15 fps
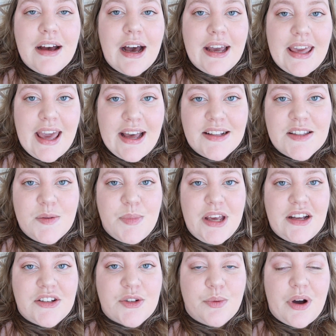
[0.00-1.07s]
I can't
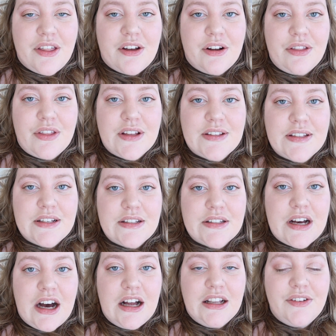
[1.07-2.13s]
speak to whether this is
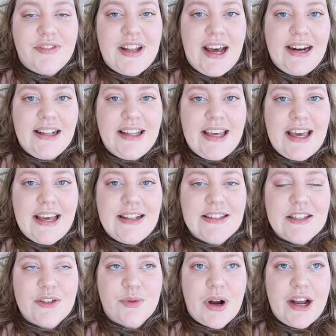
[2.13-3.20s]
all of Natalie
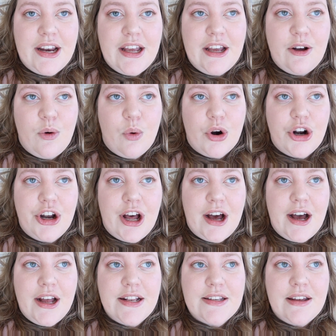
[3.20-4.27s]
Haynes' writing or
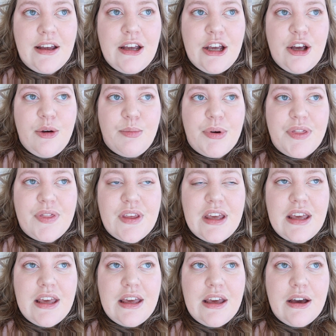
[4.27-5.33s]
not, but
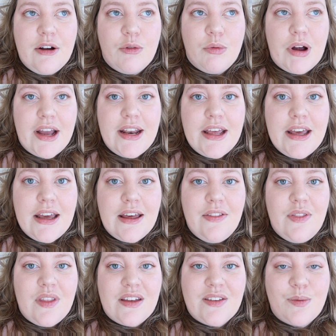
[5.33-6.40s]
the writing
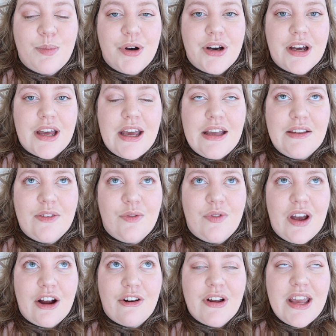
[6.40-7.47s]
in this book is
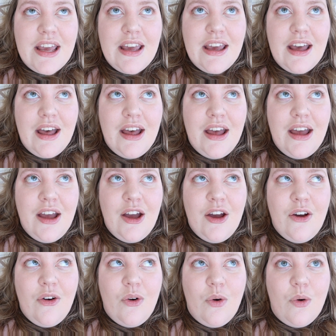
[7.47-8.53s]
very
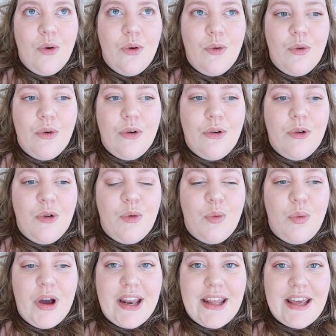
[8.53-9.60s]

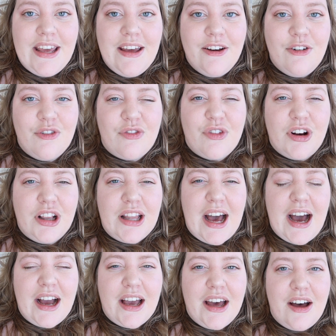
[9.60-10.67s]
witty, for
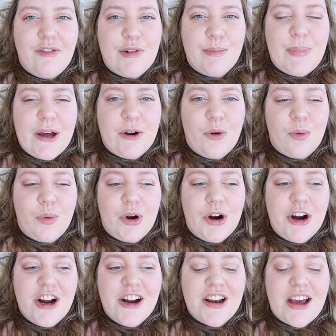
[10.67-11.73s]
lack of a better
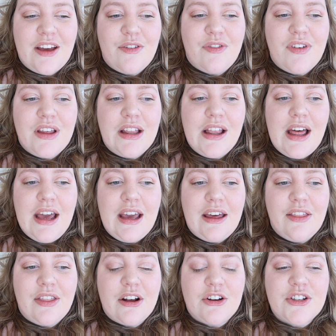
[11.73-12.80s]
word. I feel like
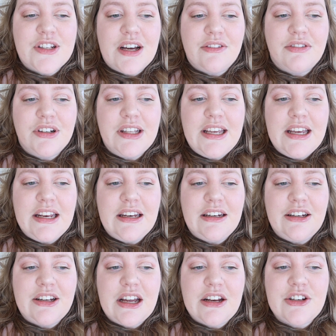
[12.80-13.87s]
there's definitely an
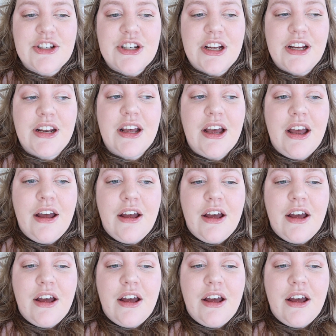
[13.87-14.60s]
intention